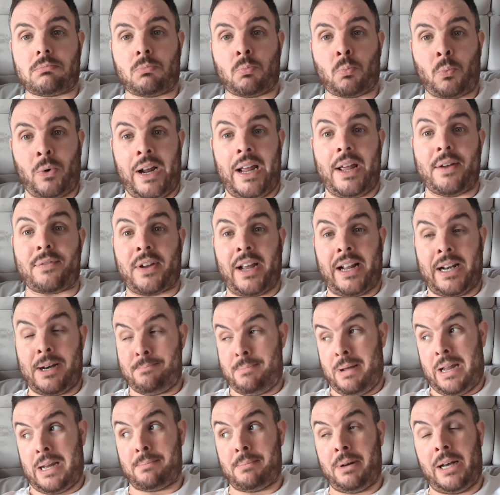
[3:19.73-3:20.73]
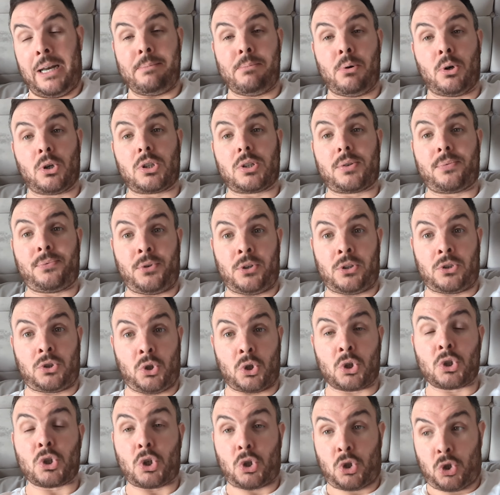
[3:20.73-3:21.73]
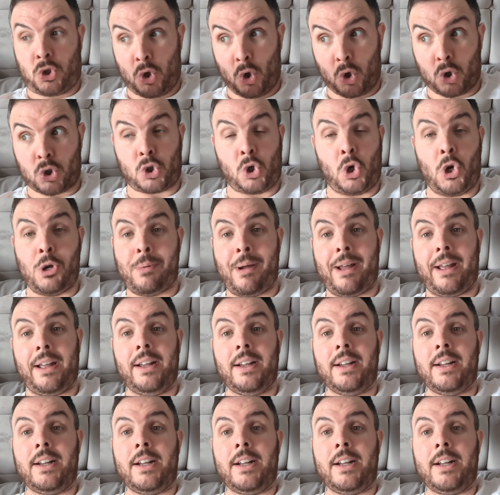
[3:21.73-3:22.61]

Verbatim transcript: worth getting a big minibus for just, just Uber,